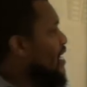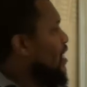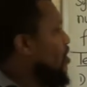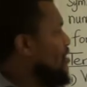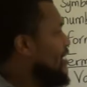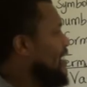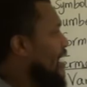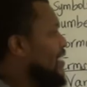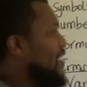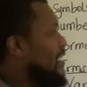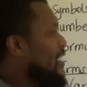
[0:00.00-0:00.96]

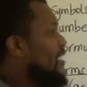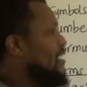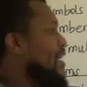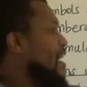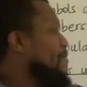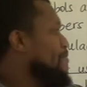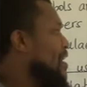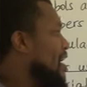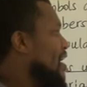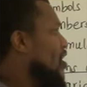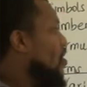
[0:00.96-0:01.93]
Constant is a
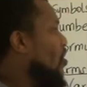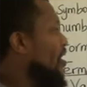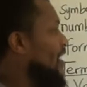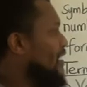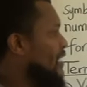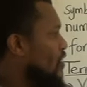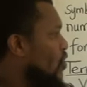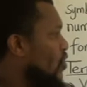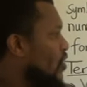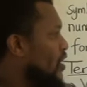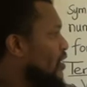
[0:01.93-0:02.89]
number on its
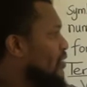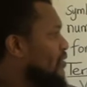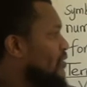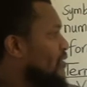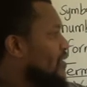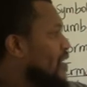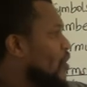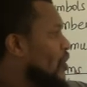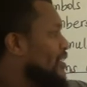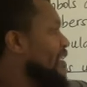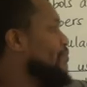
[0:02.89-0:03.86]
own,
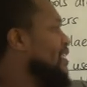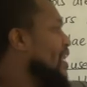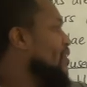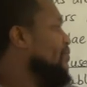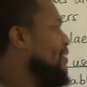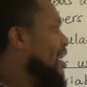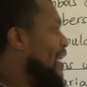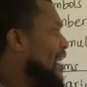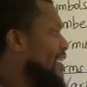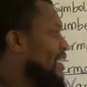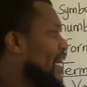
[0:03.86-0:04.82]
or sometimes a
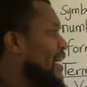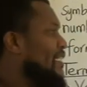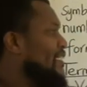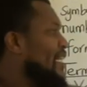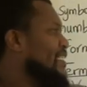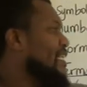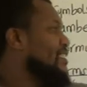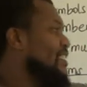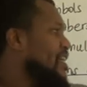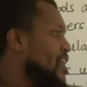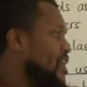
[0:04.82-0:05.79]
letter such
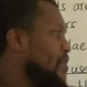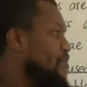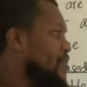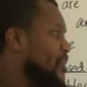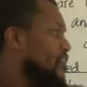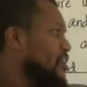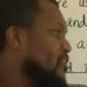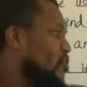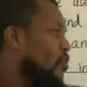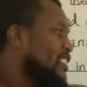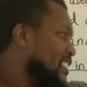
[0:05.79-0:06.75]
as A, B,
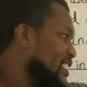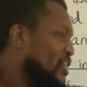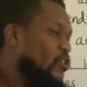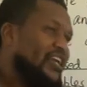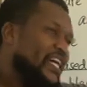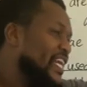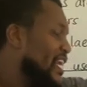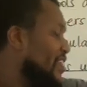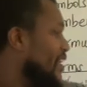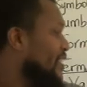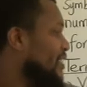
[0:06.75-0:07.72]
or C, or any
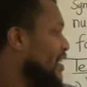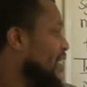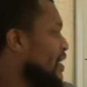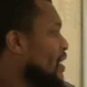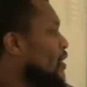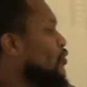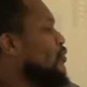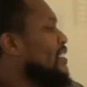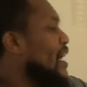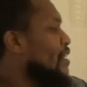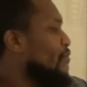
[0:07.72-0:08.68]
other letter to
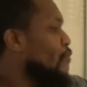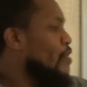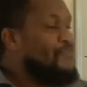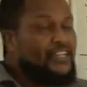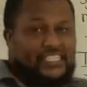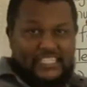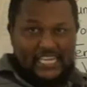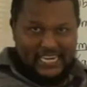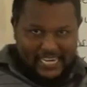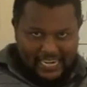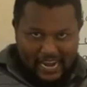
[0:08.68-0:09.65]
stand for a
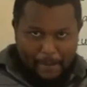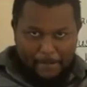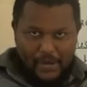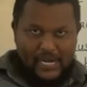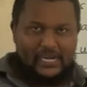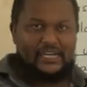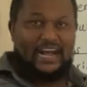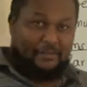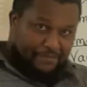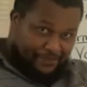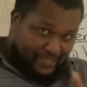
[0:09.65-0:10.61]
fixed number,
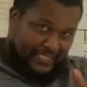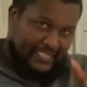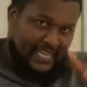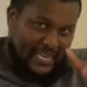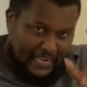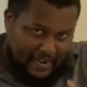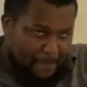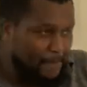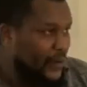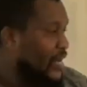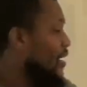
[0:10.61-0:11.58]
a fixed
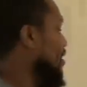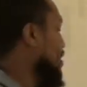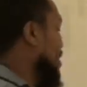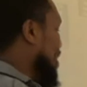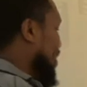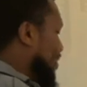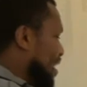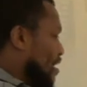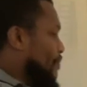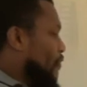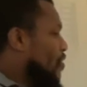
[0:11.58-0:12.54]
number.
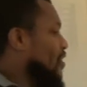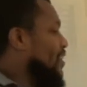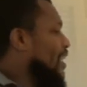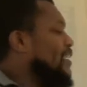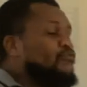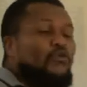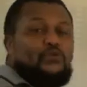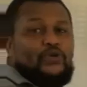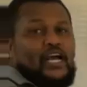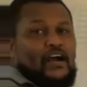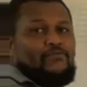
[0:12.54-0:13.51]
Therefore, that is what
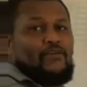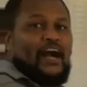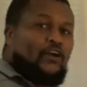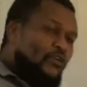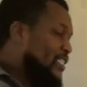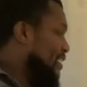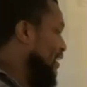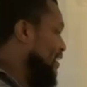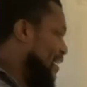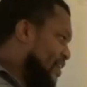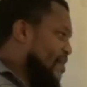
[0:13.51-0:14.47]
we have, a constant,
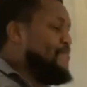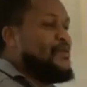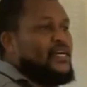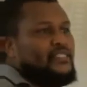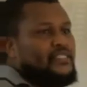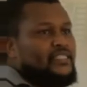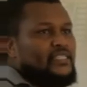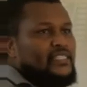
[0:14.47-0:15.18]
a number.